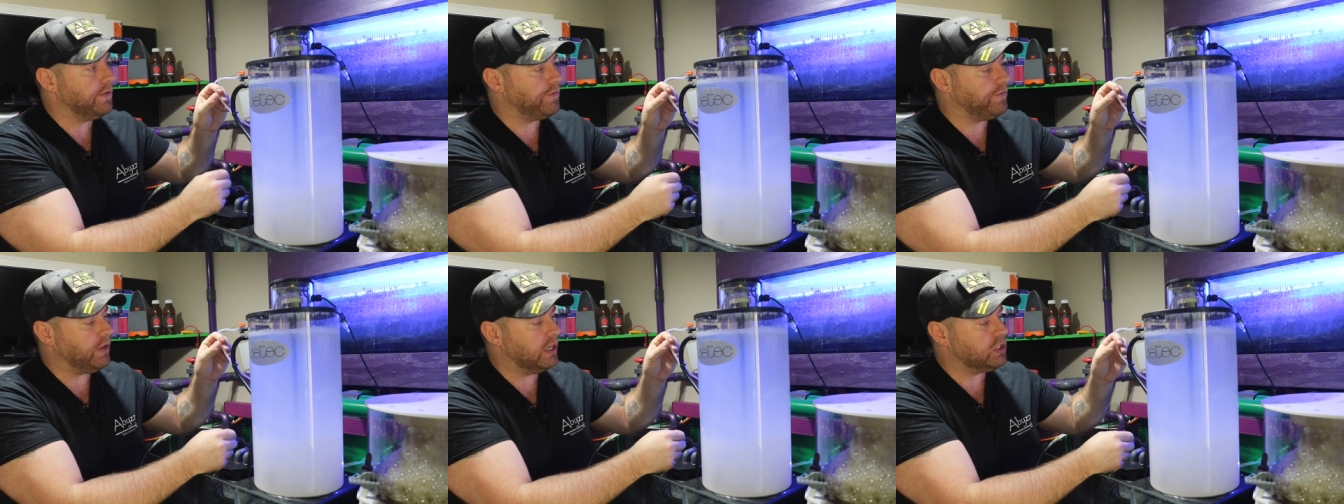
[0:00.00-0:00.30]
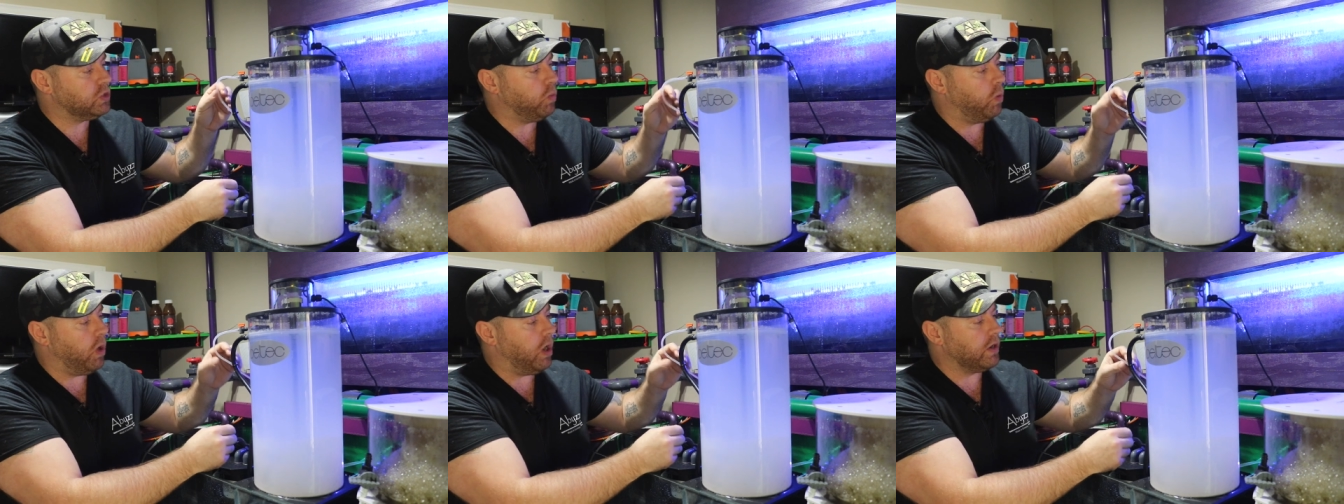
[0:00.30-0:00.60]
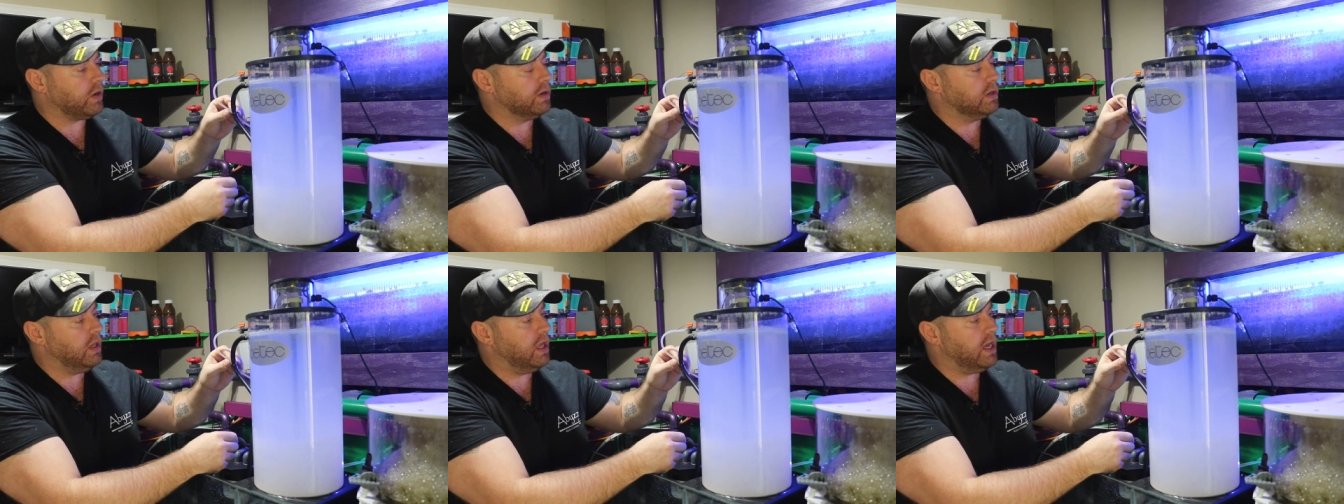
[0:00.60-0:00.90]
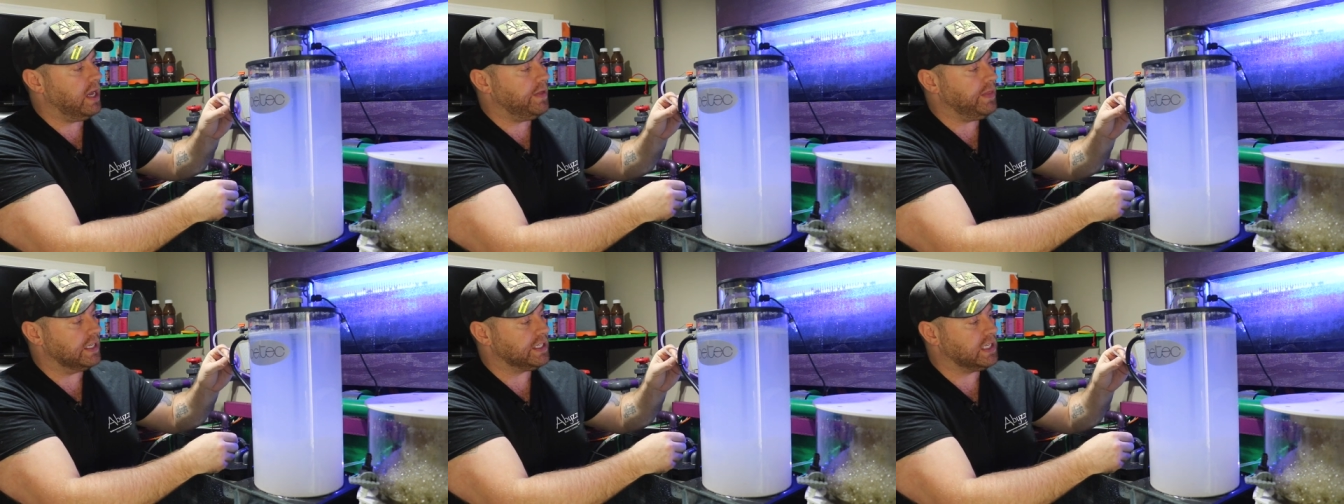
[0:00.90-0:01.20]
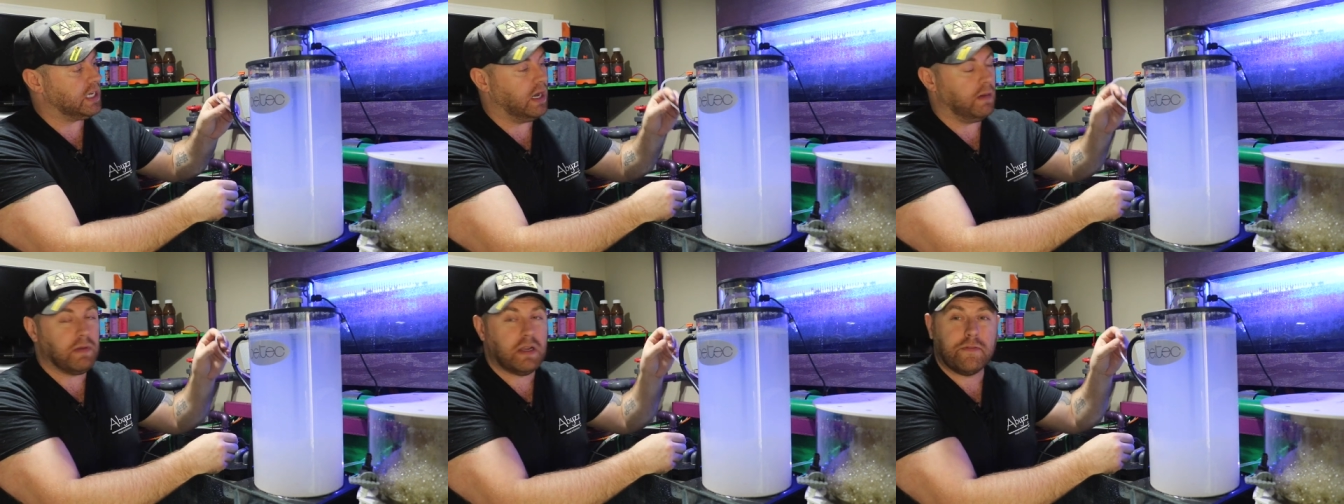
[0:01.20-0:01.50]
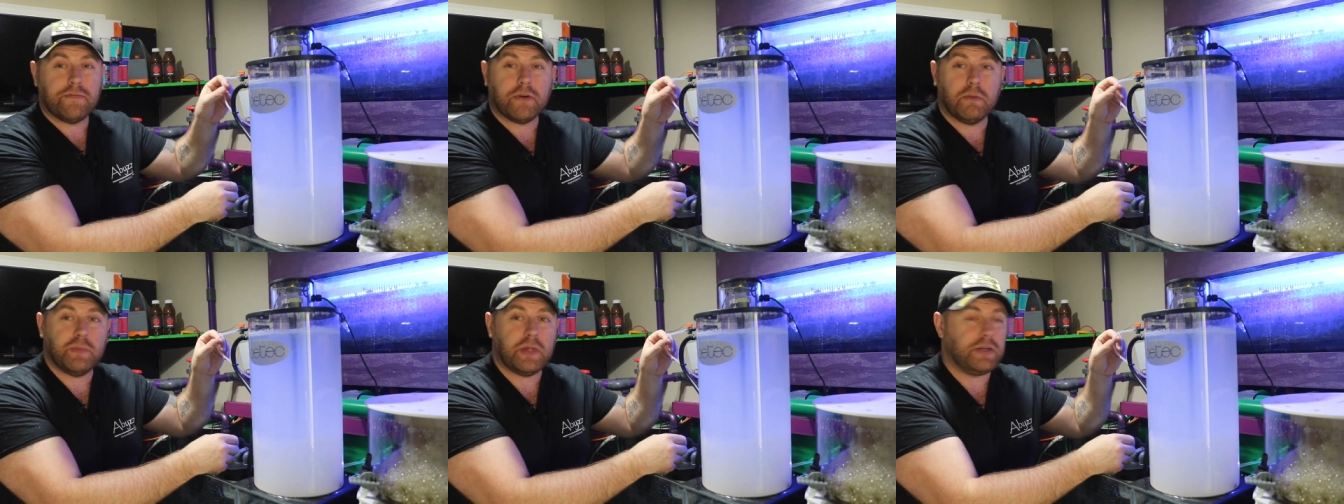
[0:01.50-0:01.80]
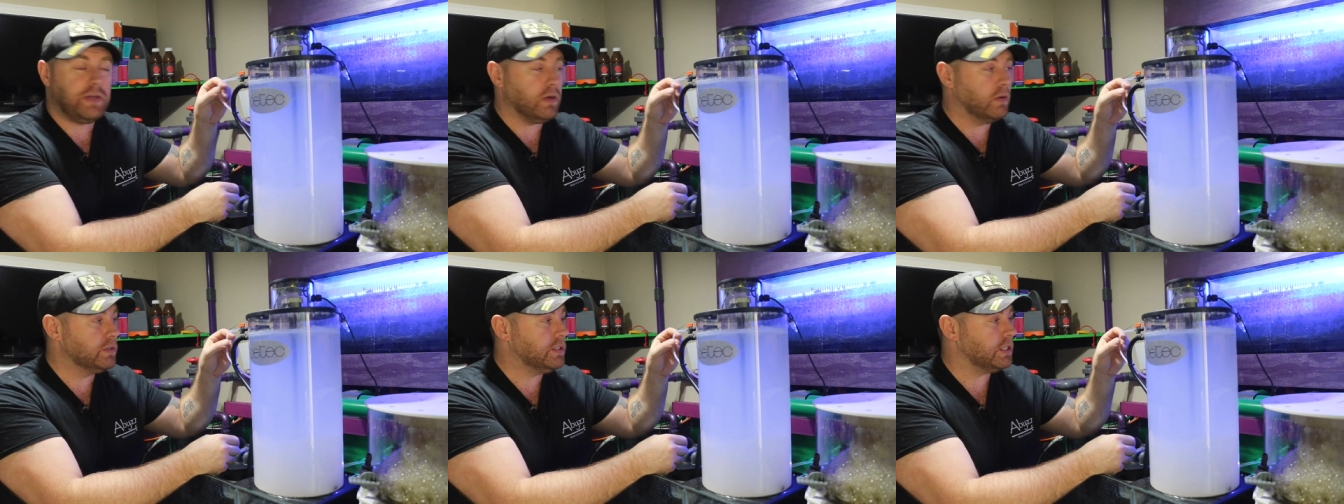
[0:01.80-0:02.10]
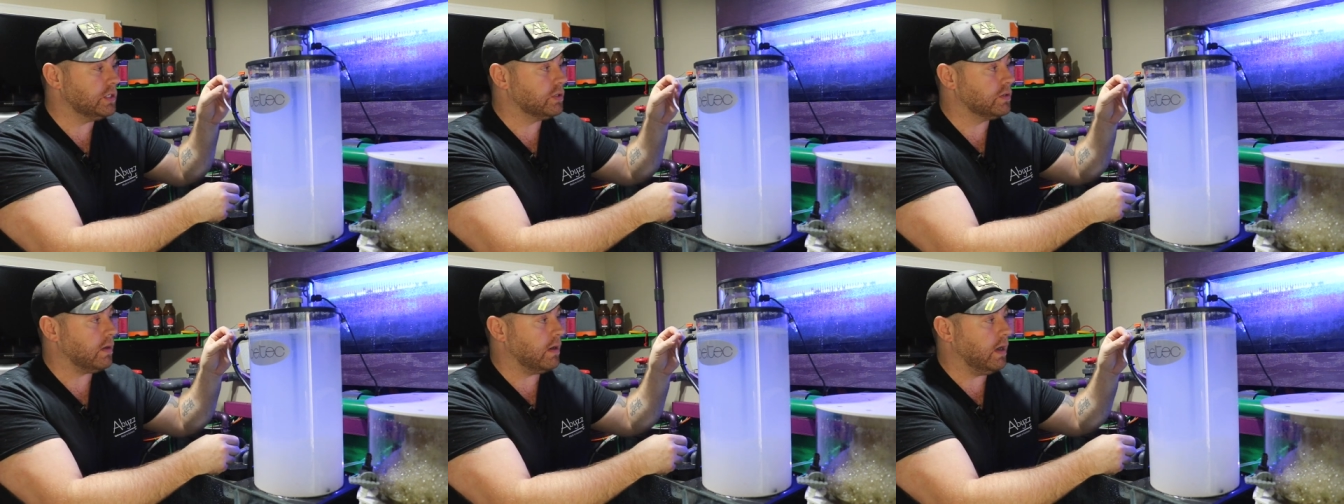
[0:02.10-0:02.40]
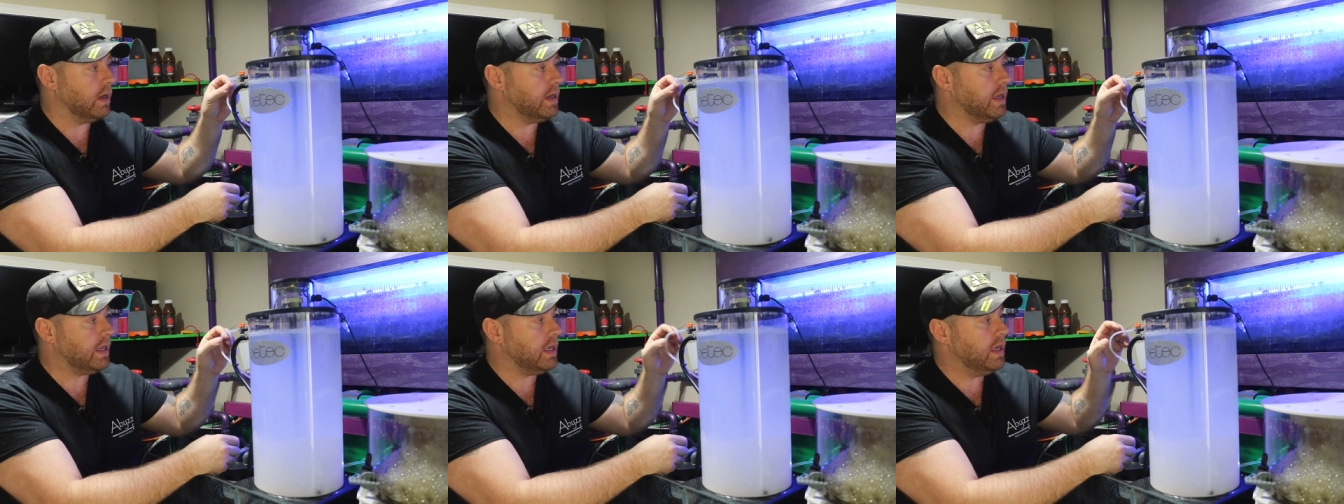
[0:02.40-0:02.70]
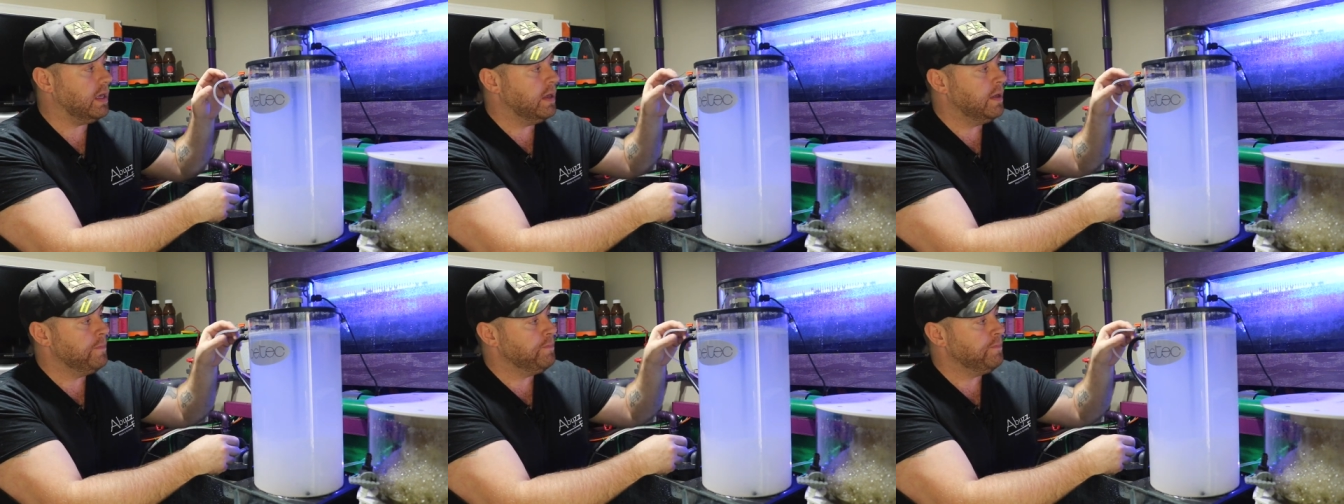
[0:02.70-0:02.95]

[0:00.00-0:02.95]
fresh water line that's coming from the Dosetronic.